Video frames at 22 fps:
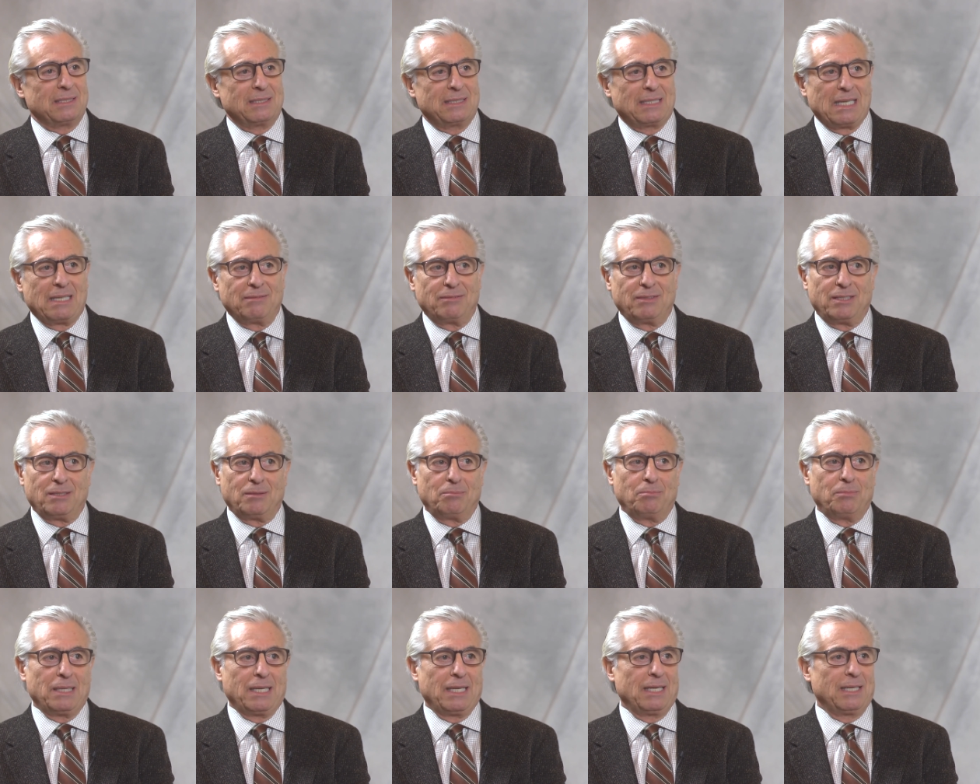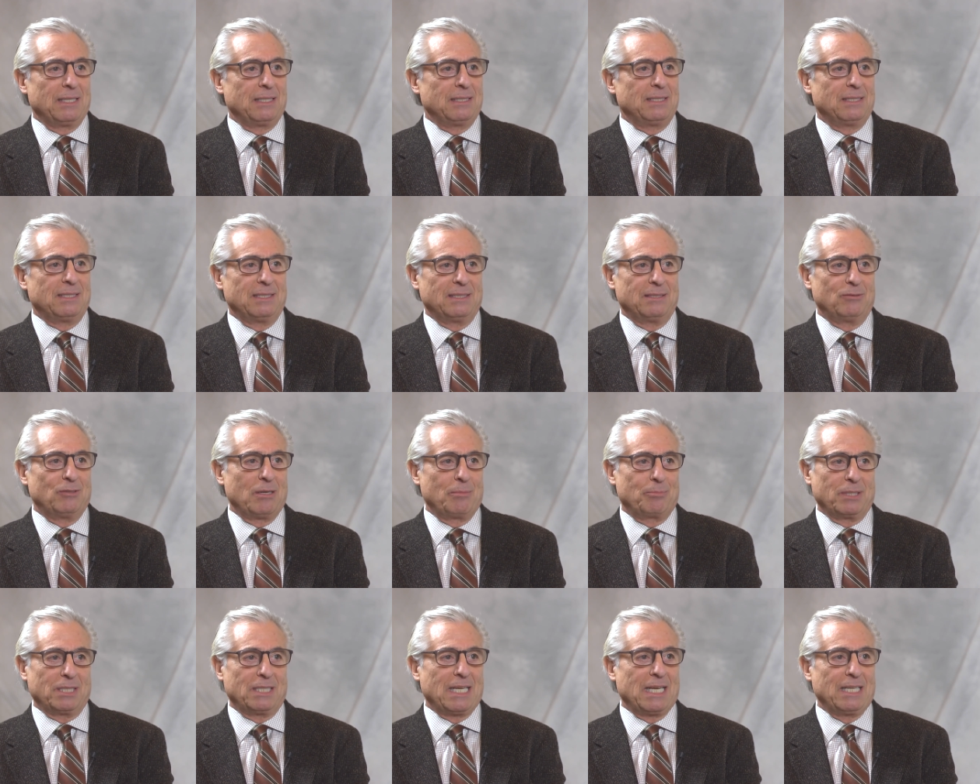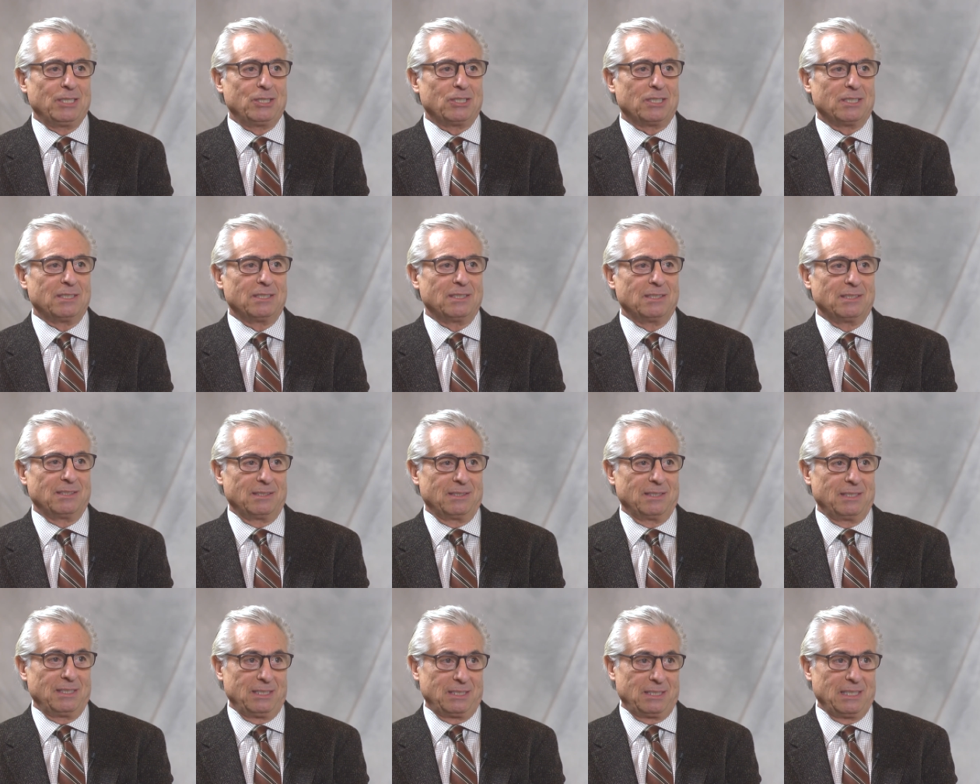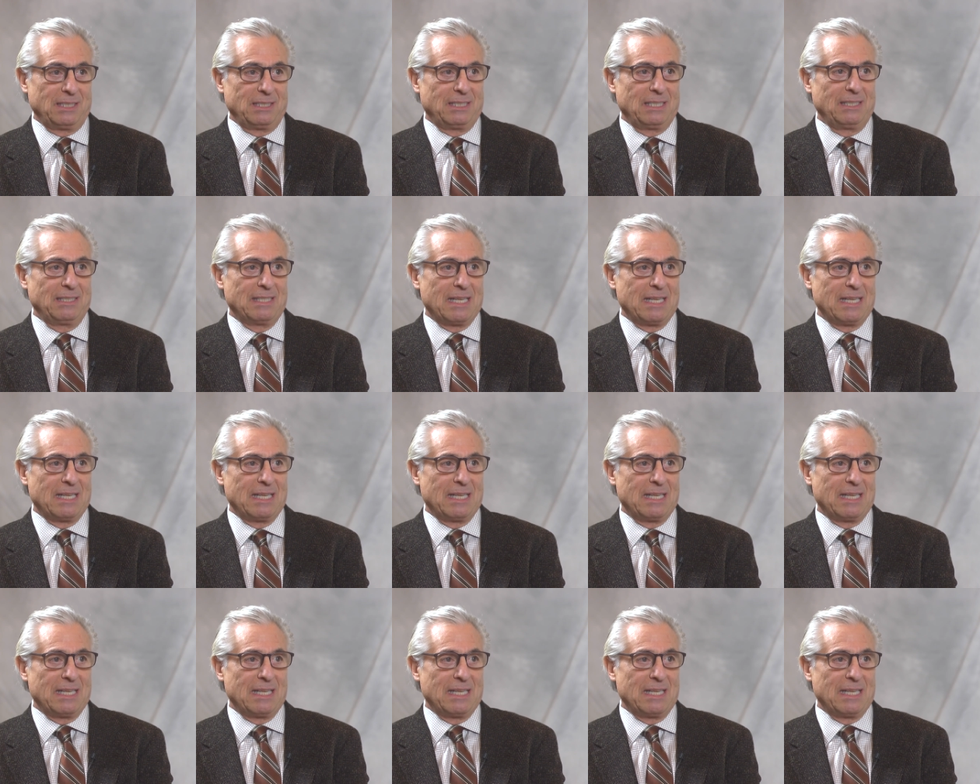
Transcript: gave it a bad reputation, ECT